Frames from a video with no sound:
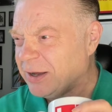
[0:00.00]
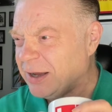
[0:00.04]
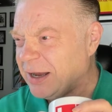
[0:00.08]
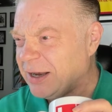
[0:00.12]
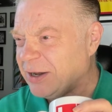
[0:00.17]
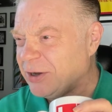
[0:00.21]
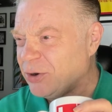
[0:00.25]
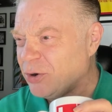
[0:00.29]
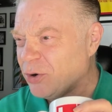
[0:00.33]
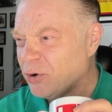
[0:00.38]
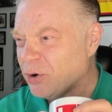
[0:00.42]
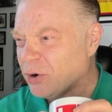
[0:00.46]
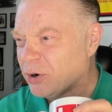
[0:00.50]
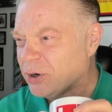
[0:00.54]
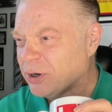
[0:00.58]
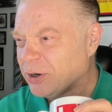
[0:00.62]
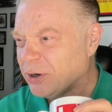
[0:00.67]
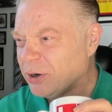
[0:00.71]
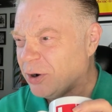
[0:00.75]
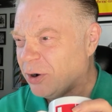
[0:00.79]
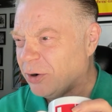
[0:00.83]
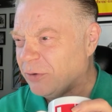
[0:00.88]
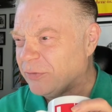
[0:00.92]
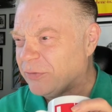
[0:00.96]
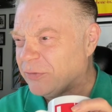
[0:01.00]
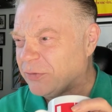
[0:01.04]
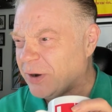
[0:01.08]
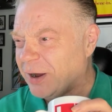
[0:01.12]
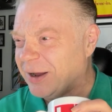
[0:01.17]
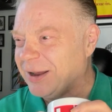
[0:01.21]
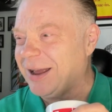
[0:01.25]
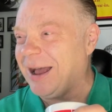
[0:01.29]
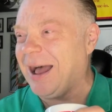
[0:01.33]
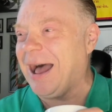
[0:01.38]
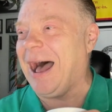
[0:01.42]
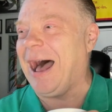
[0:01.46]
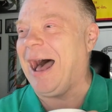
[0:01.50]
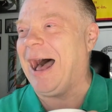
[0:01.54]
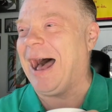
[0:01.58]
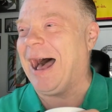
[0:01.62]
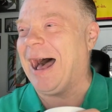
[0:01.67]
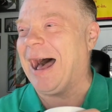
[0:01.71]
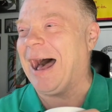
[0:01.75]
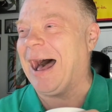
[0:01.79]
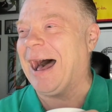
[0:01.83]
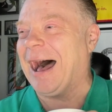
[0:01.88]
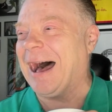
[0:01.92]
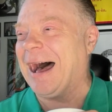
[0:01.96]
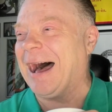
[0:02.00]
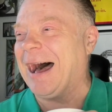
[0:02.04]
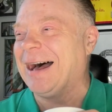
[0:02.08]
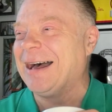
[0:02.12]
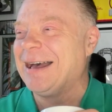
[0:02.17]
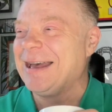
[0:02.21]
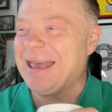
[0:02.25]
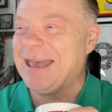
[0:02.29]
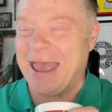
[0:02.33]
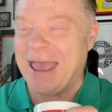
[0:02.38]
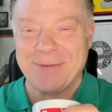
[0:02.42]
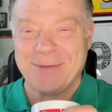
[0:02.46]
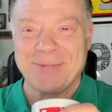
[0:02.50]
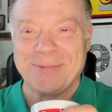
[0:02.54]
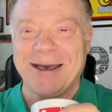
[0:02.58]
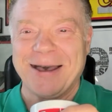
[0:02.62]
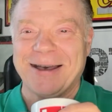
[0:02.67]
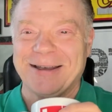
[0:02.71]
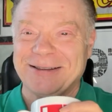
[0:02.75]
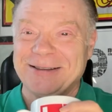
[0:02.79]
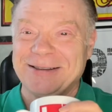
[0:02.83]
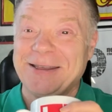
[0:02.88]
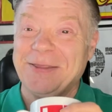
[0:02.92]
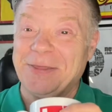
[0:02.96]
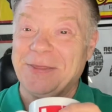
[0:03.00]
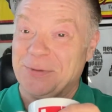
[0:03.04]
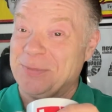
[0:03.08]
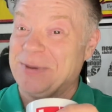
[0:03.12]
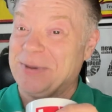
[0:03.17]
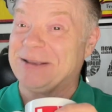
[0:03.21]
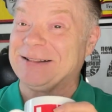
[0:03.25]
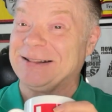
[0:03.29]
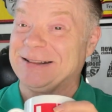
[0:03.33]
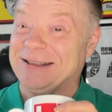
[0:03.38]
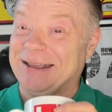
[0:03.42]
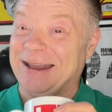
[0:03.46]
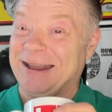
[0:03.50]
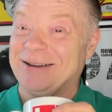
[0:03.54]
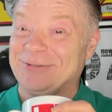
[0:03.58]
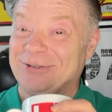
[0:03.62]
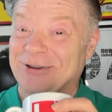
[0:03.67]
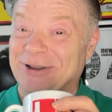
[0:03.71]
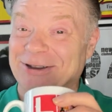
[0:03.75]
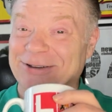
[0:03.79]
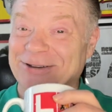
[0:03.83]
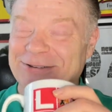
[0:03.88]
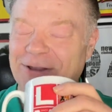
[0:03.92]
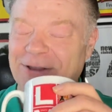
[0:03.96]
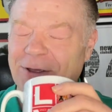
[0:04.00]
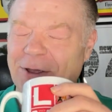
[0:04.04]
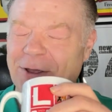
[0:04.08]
in York on Friday. Emma, the Micklegate run.